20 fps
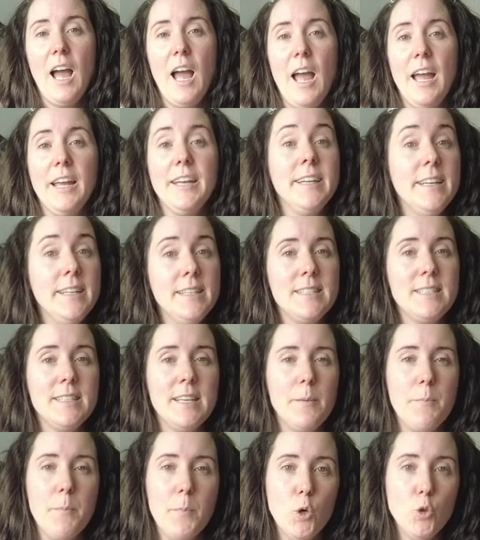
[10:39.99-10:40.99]
He is
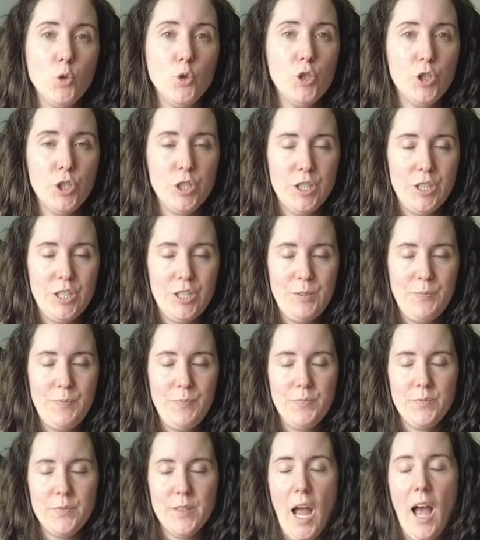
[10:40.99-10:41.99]
emotional.
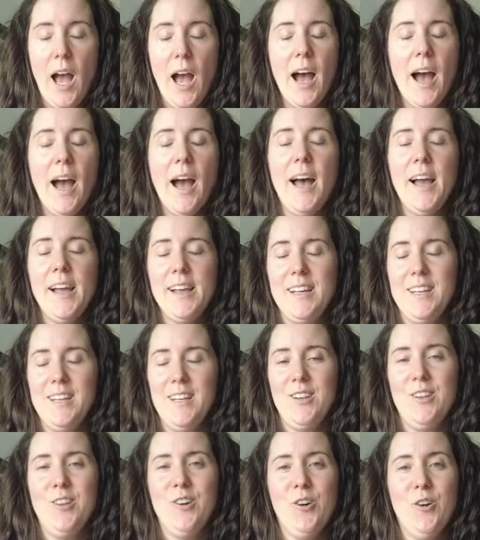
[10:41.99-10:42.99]
I
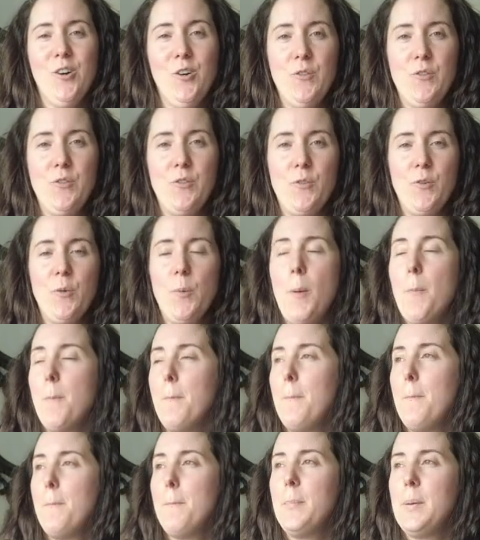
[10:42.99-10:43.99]
love
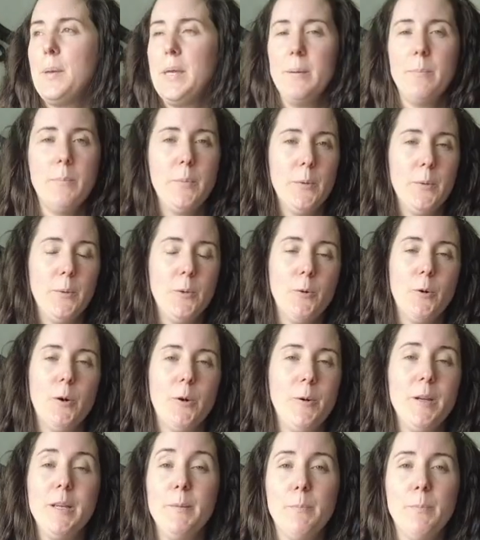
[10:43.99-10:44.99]
people who
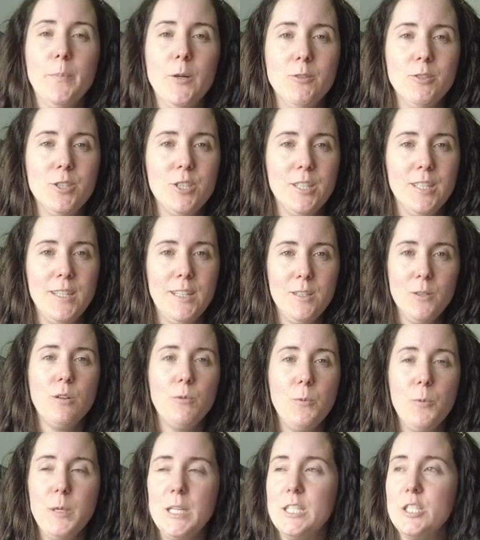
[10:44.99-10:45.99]
are emotional,
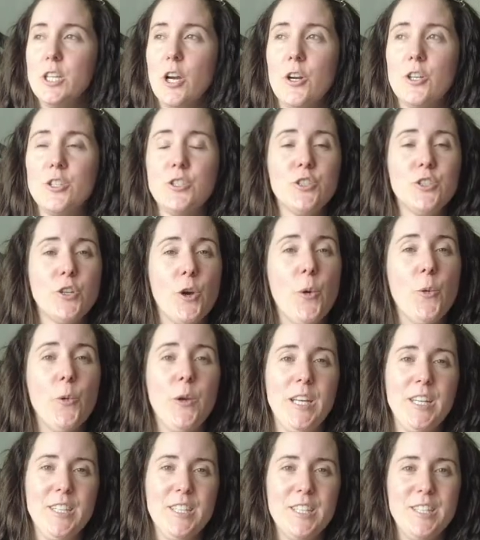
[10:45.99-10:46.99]
which are
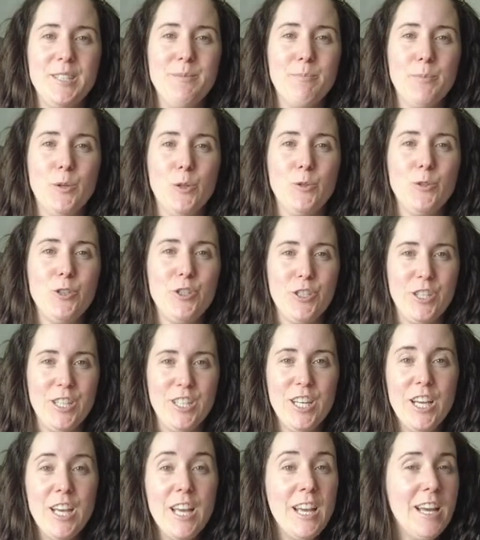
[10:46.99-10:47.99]
showing the
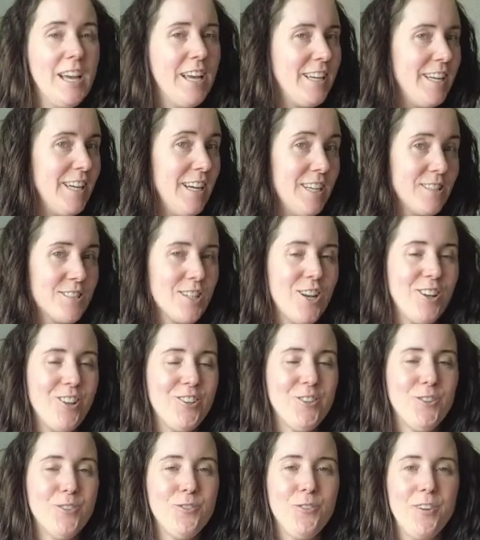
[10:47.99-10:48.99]
emotion. He has a
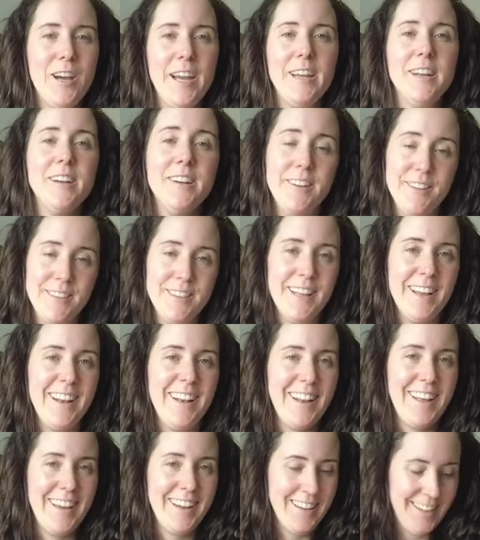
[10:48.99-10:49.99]
lot of fire and I
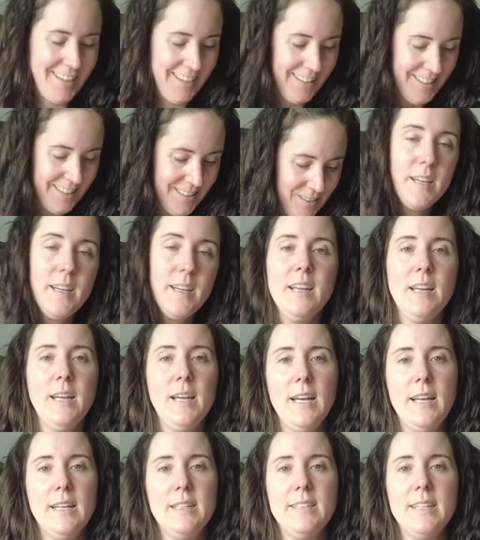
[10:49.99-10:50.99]
like it.
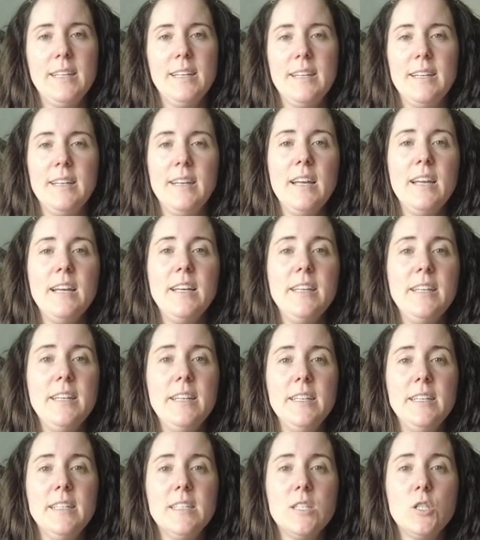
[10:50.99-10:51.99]
And then
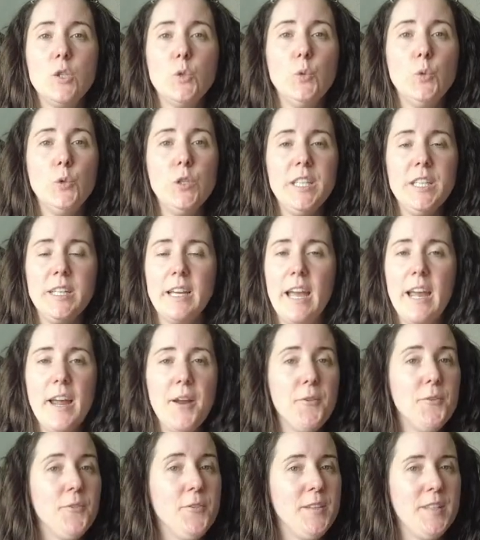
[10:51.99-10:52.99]
he's doing
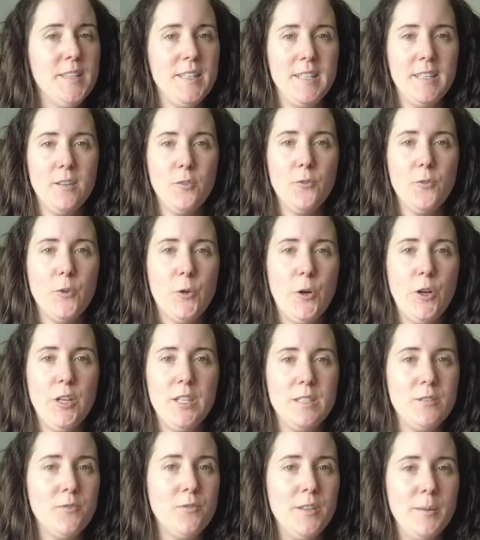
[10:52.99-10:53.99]
everything for
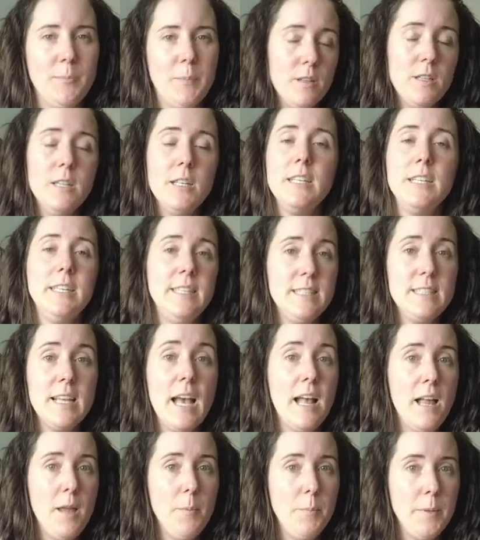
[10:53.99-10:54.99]
his family. He's
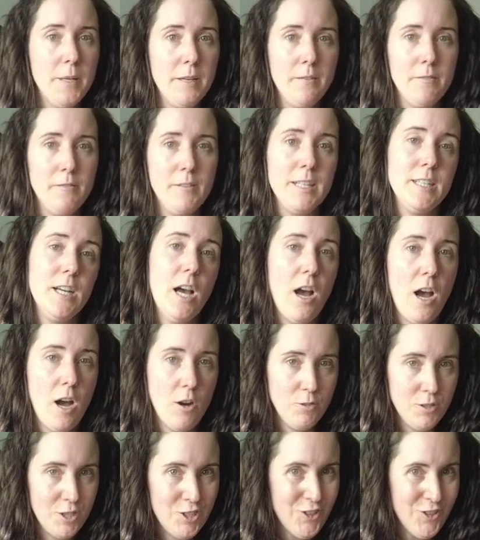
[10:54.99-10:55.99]
helping with
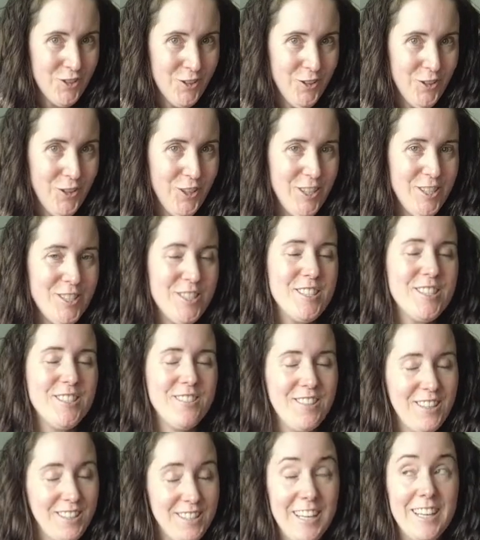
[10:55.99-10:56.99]
house chores.
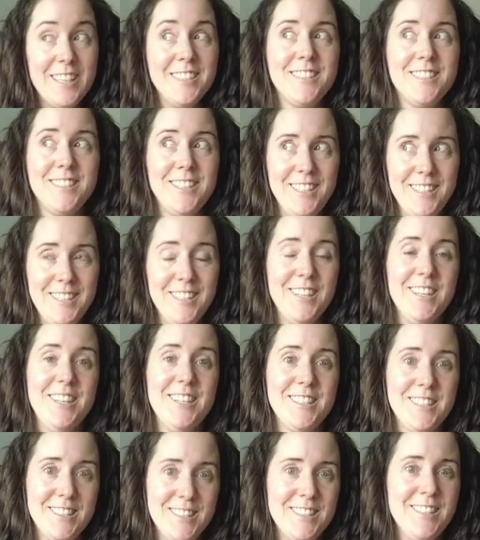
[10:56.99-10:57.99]
Yes, he
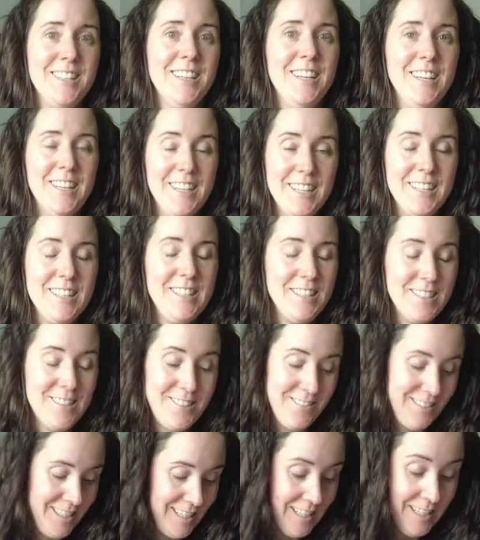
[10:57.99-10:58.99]
does. He's
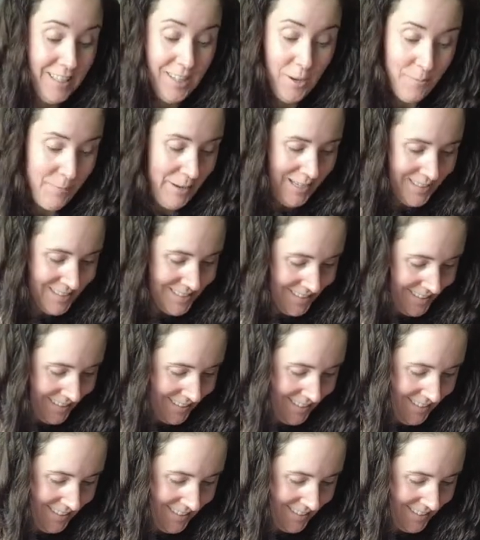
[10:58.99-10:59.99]
really amazing.